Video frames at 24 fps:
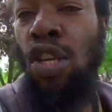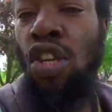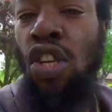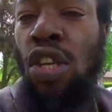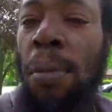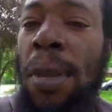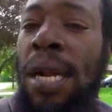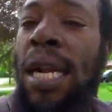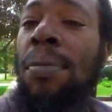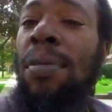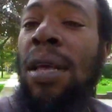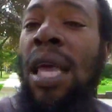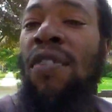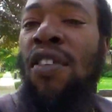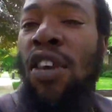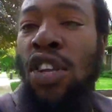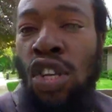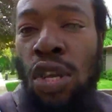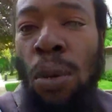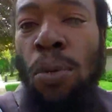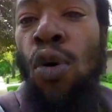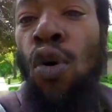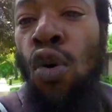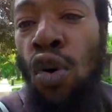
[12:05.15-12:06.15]
Some of them give you
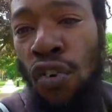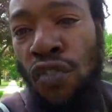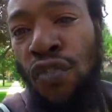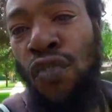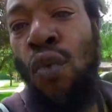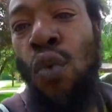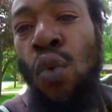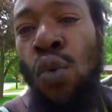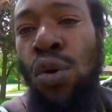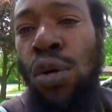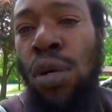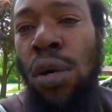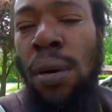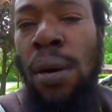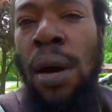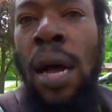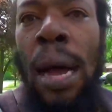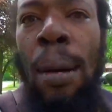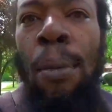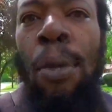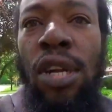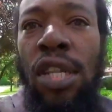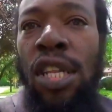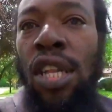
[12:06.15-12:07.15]
some good food,
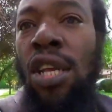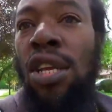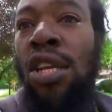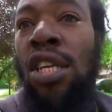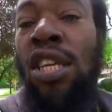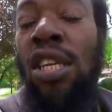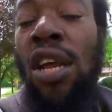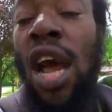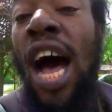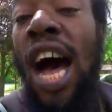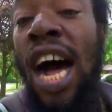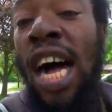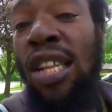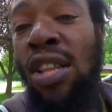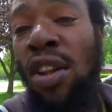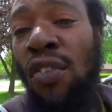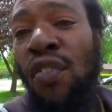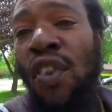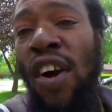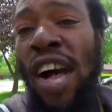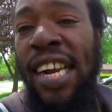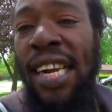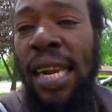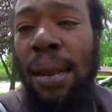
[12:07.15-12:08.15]
but it's hard to
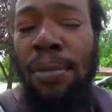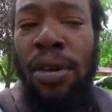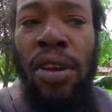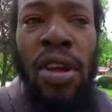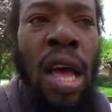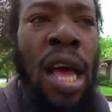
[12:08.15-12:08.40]
find them.